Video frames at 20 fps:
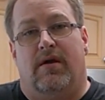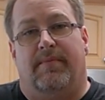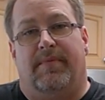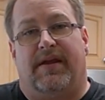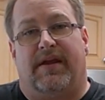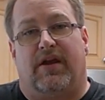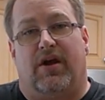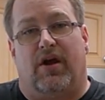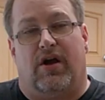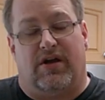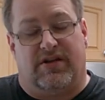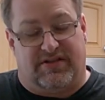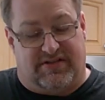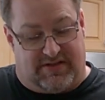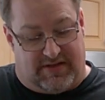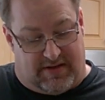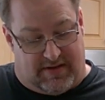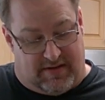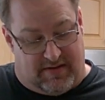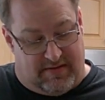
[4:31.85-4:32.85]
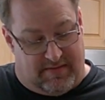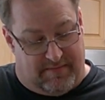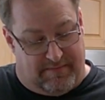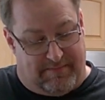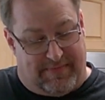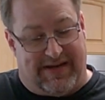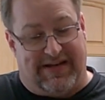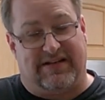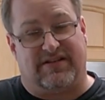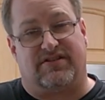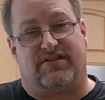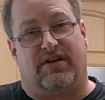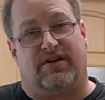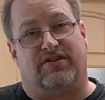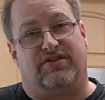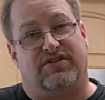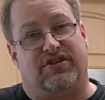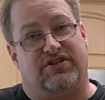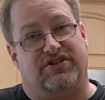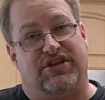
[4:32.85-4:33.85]
because the meat
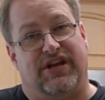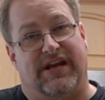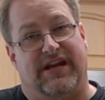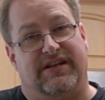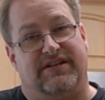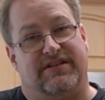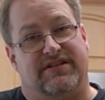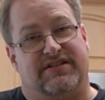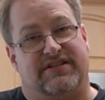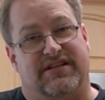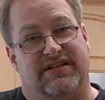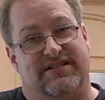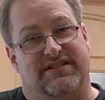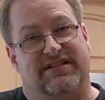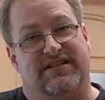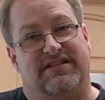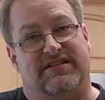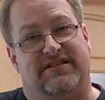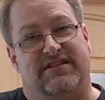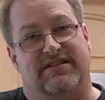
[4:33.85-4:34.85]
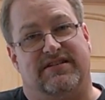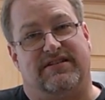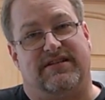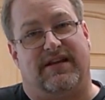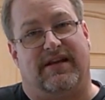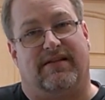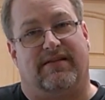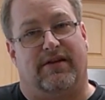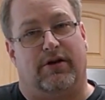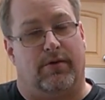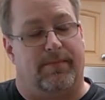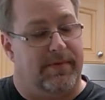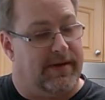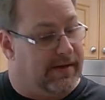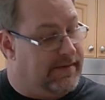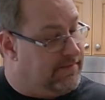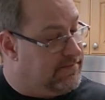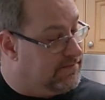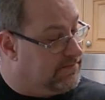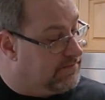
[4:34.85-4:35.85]
starts to change its consistency a little
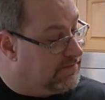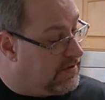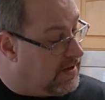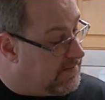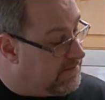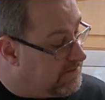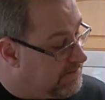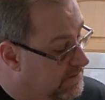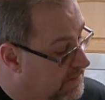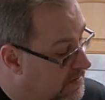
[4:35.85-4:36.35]
bit. Oh,